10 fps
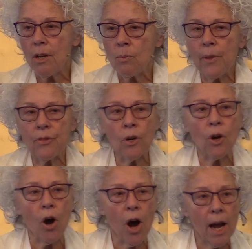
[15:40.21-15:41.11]
with the
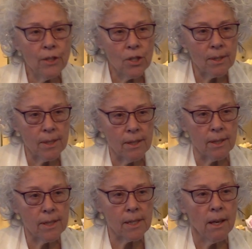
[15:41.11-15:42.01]

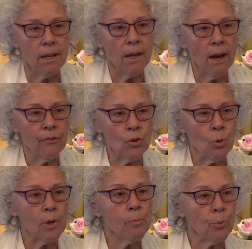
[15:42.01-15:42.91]
consciousness of
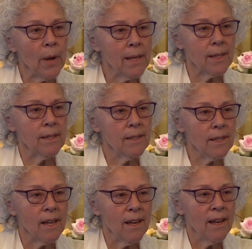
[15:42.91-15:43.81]
your
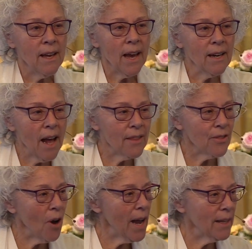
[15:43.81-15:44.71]
presence. And I
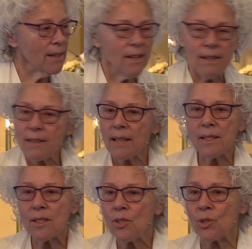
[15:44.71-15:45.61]
thought,
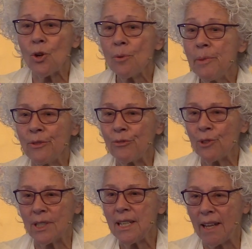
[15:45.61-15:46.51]
that's the sermon
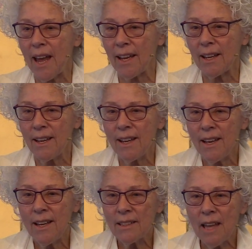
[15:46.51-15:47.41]
for today.
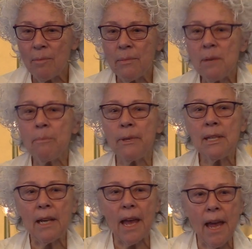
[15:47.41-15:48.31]
Let me
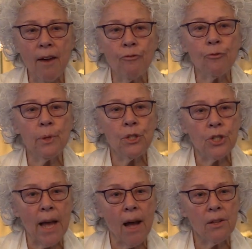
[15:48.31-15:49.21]
meet every
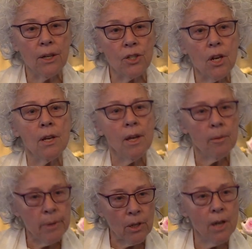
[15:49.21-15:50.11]
challenge
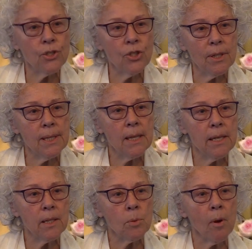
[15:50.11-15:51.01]
because just
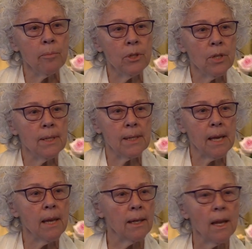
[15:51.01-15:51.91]
like Swamiji
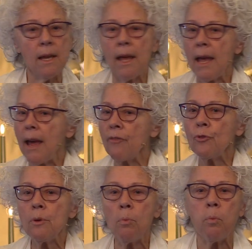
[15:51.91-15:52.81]
said,
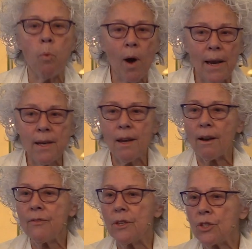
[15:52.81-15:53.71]
every one
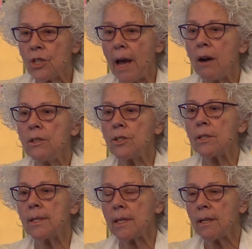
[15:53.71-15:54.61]
of the
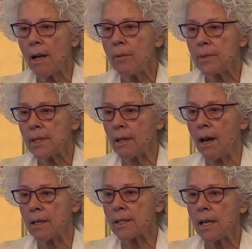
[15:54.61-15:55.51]
challenges that comes to
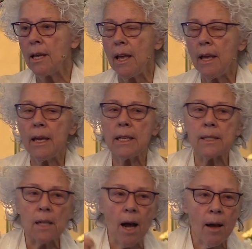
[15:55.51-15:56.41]
us
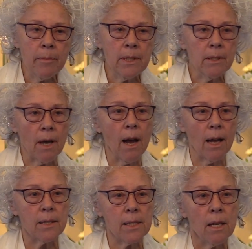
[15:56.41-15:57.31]
is coming to
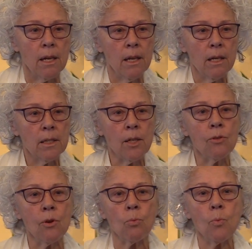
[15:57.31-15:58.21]
us so
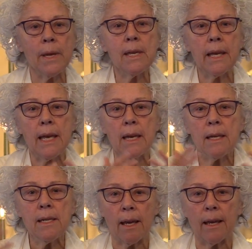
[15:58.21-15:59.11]
that we
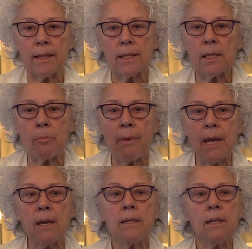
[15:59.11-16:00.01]
can
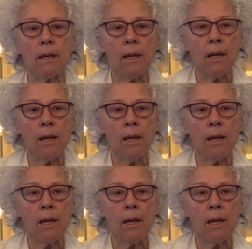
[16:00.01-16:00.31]
expand